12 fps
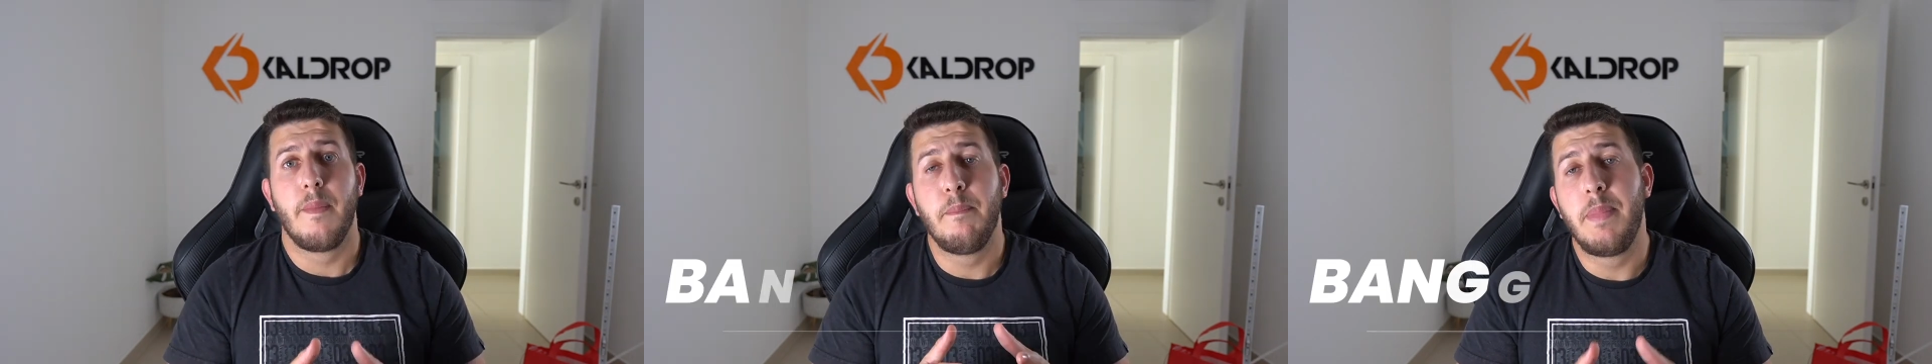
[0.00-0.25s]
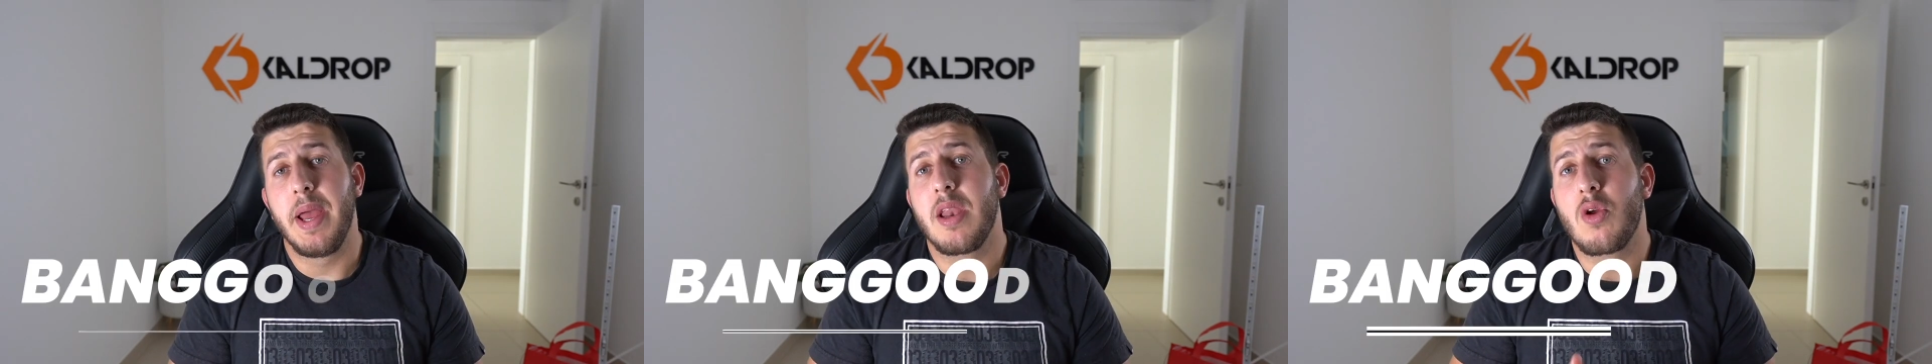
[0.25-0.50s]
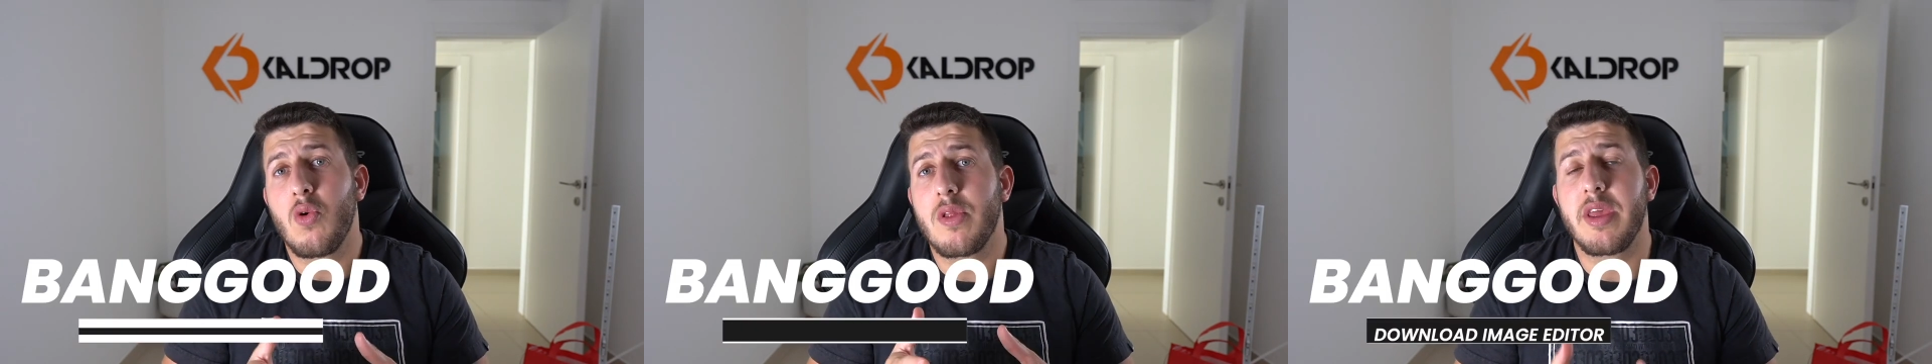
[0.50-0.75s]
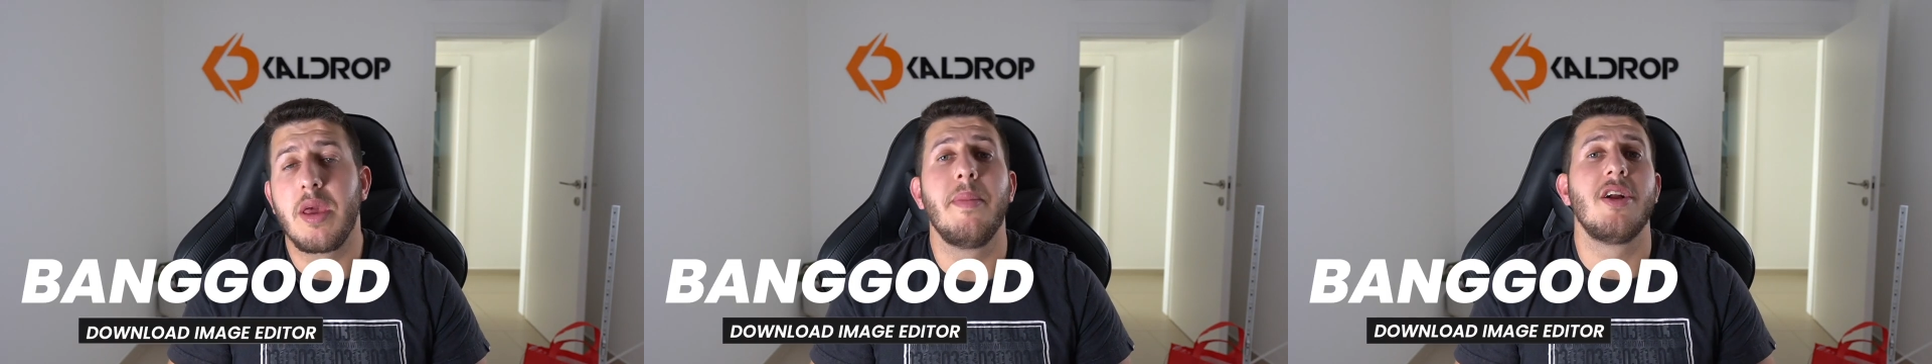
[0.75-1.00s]

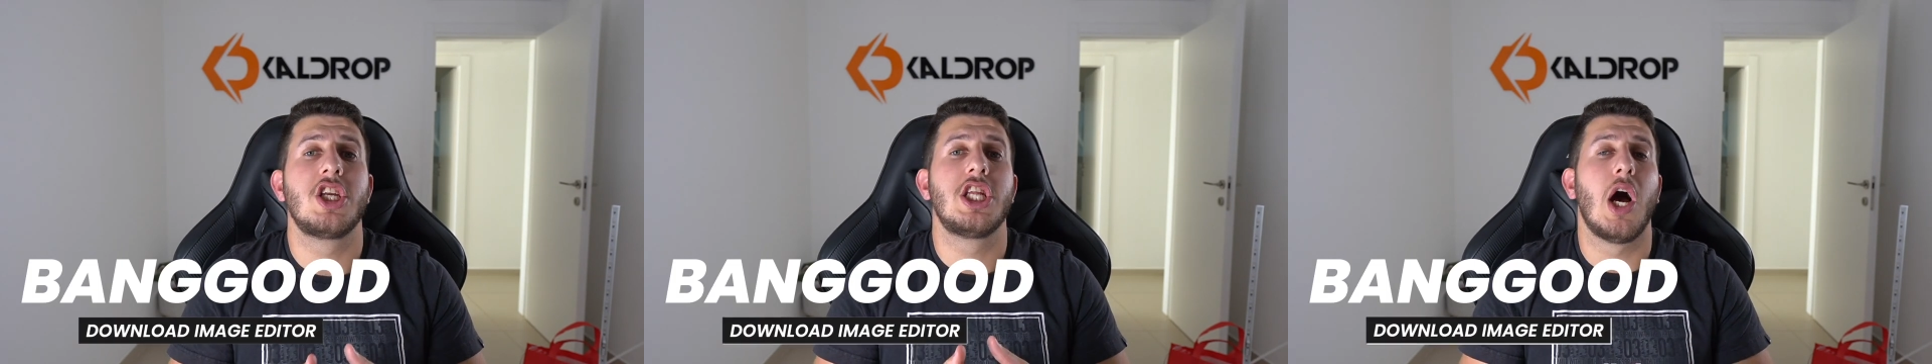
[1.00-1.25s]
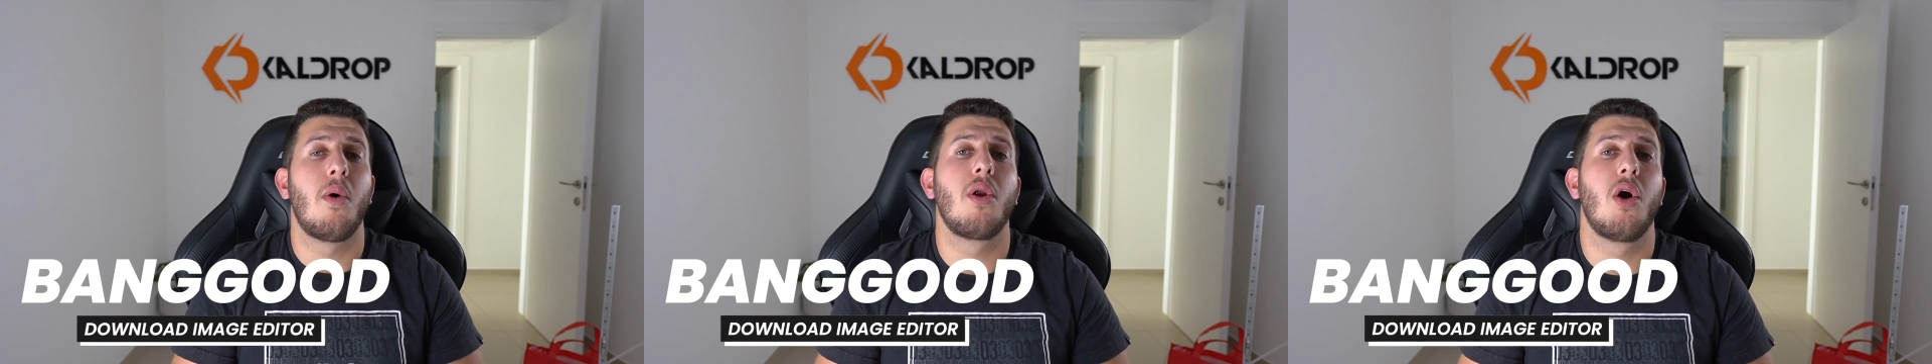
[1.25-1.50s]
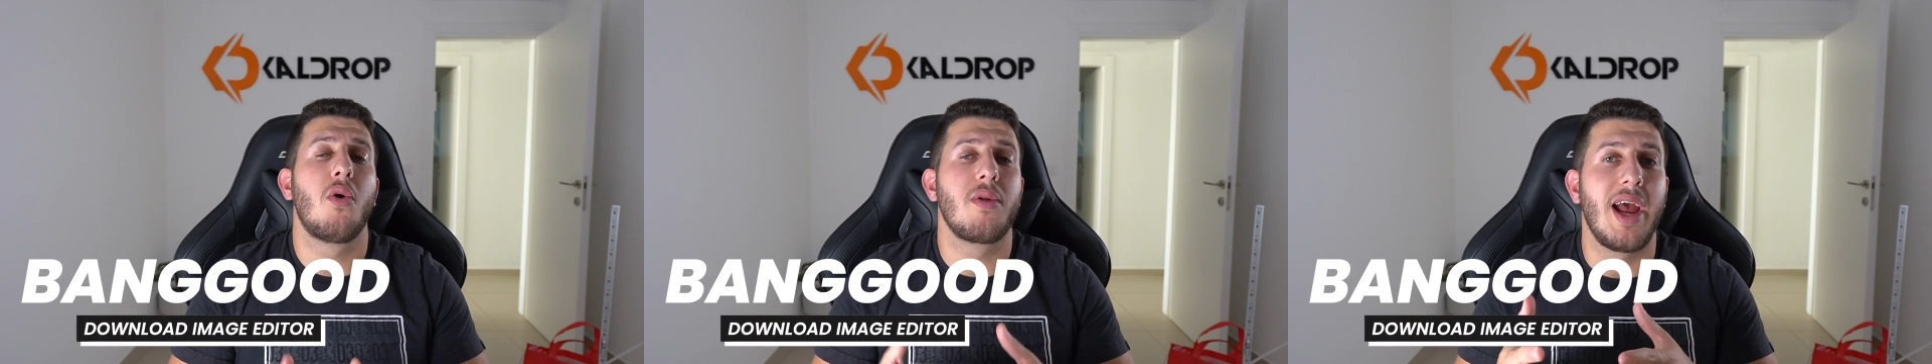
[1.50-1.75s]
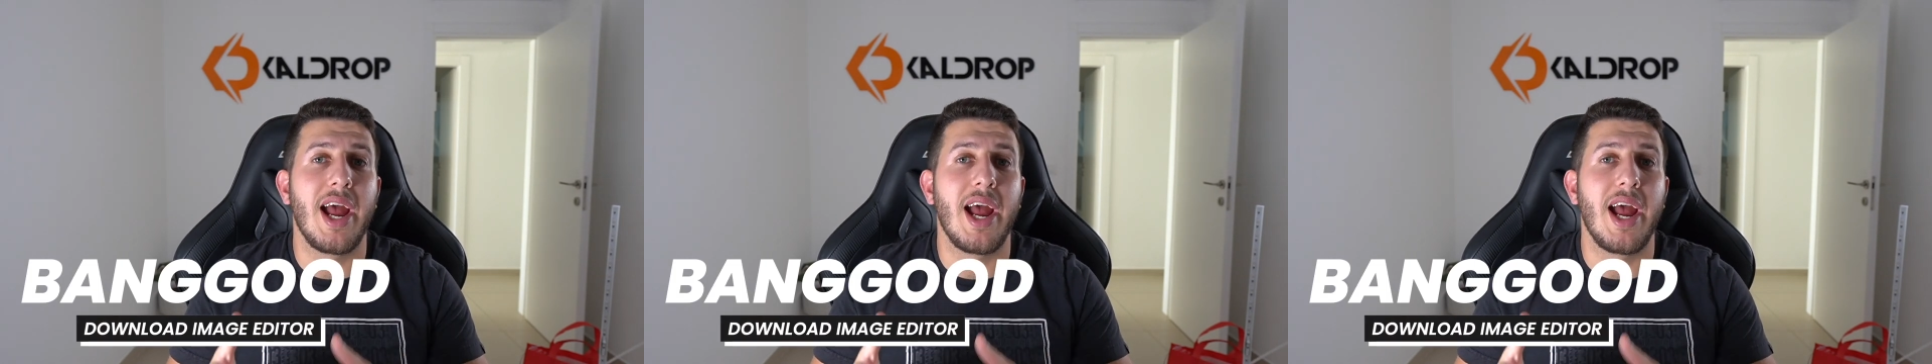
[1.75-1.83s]
Banggood Image Download